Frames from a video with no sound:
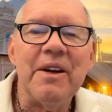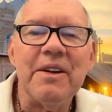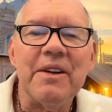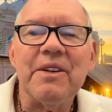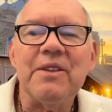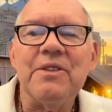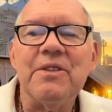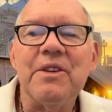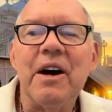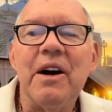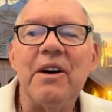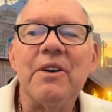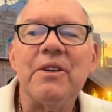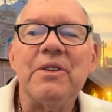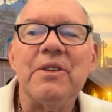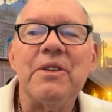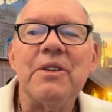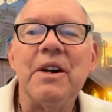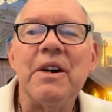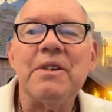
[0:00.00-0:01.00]
Kanjaka
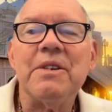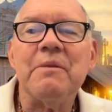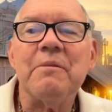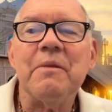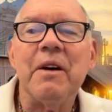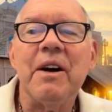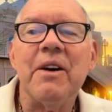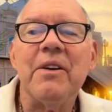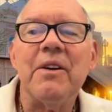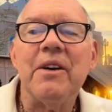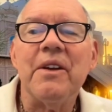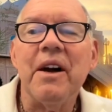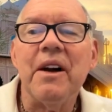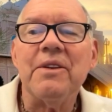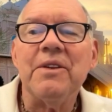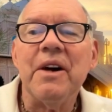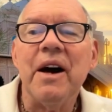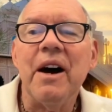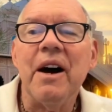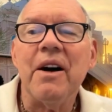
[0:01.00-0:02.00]
Talashi Makaran
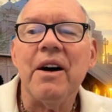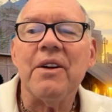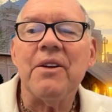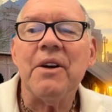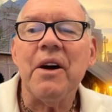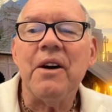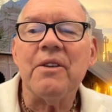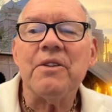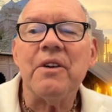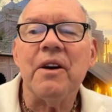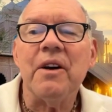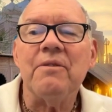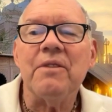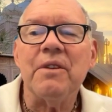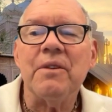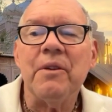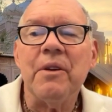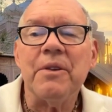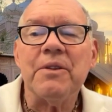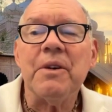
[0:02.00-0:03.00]
Antagata
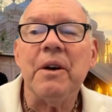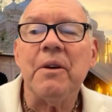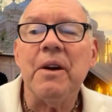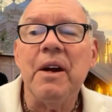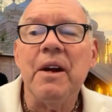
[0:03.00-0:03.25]
Shavirasha